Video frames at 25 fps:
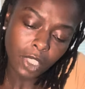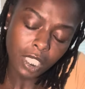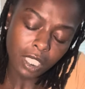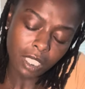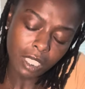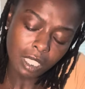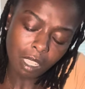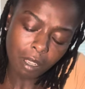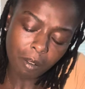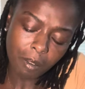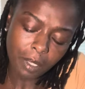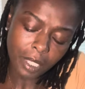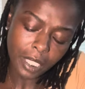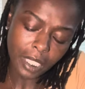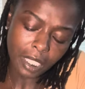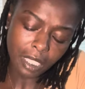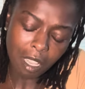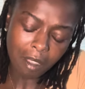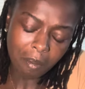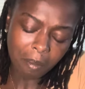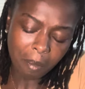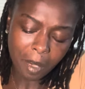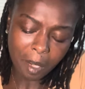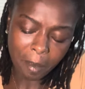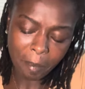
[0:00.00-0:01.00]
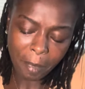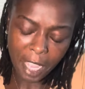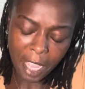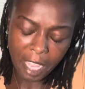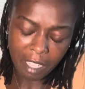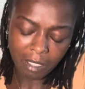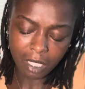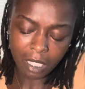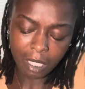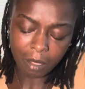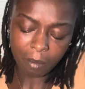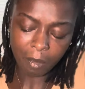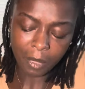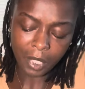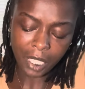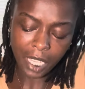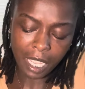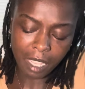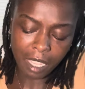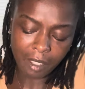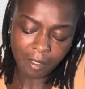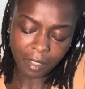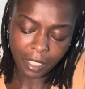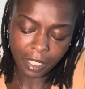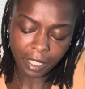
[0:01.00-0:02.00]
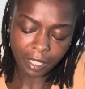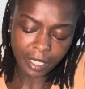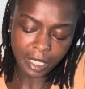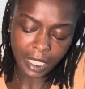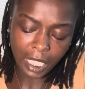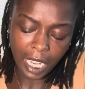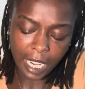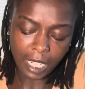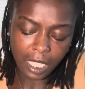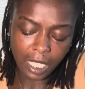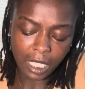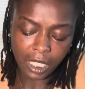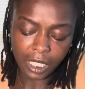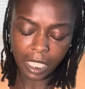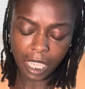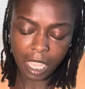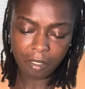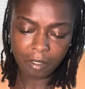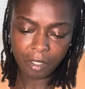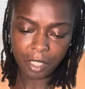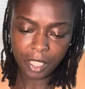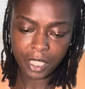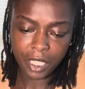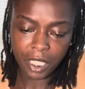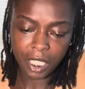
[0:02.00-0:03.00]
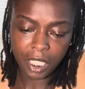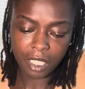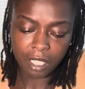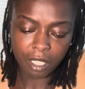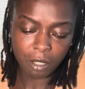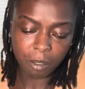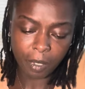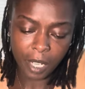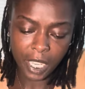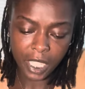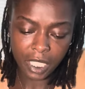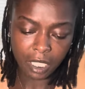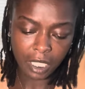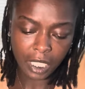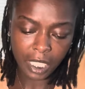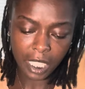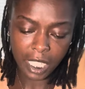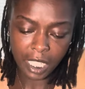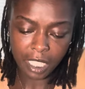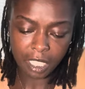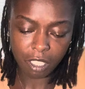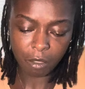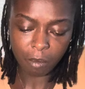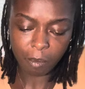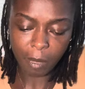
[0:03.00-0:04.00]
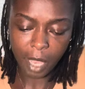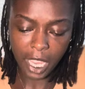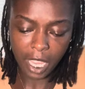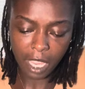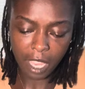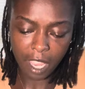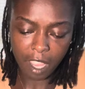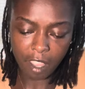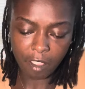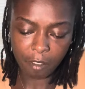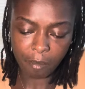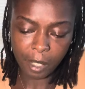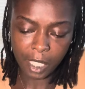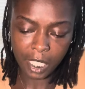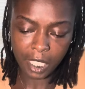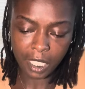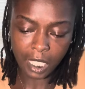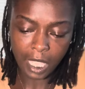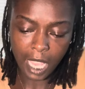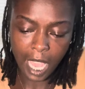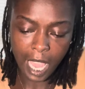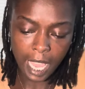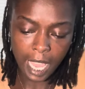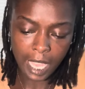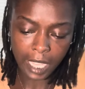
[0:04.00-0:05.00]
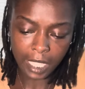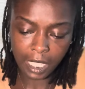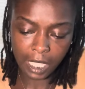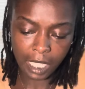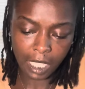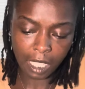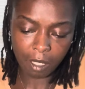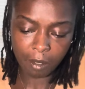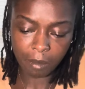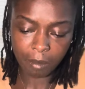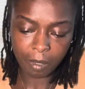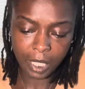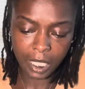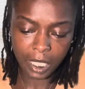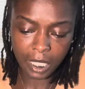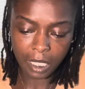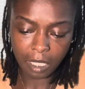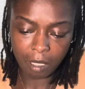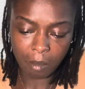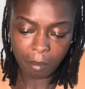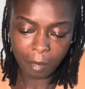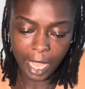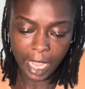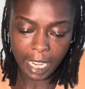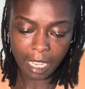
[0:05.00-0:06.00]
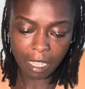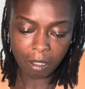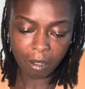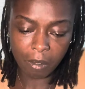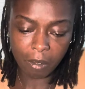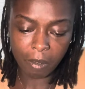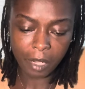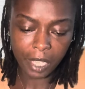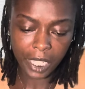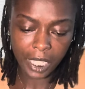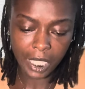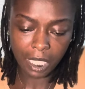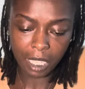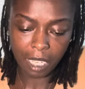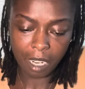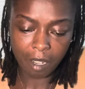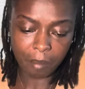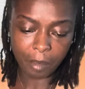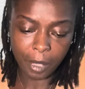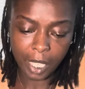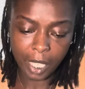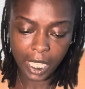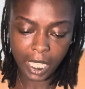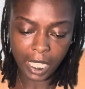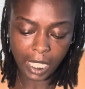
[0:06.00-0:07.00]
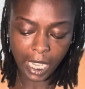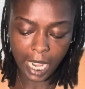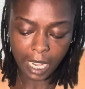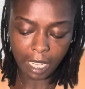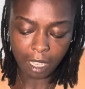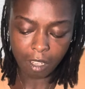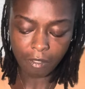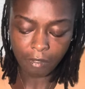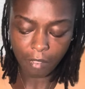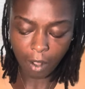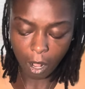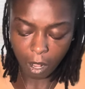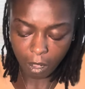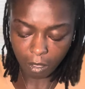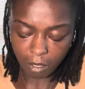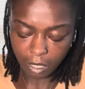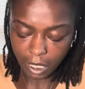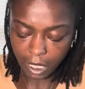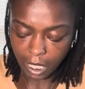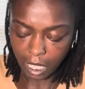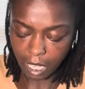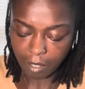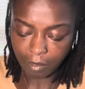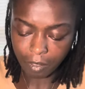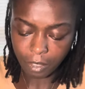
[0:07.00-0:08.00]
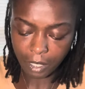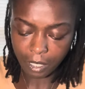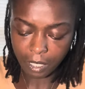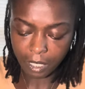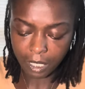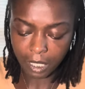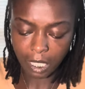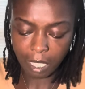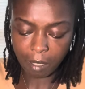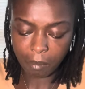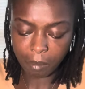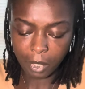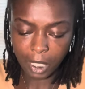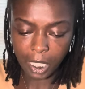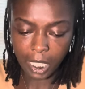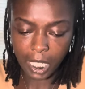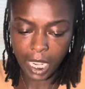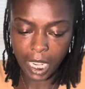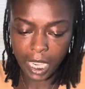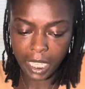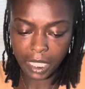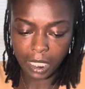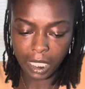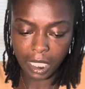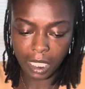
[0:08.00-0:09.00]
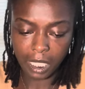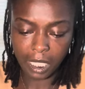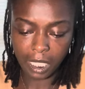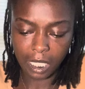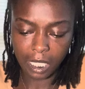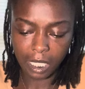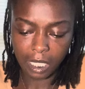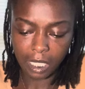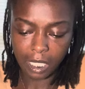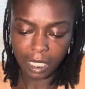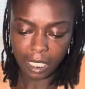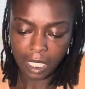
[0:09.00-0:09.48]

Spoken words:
So it's something about some lovers, like a lover situation that you may have been tied in with somebody who ended up being like a false lover or something like that.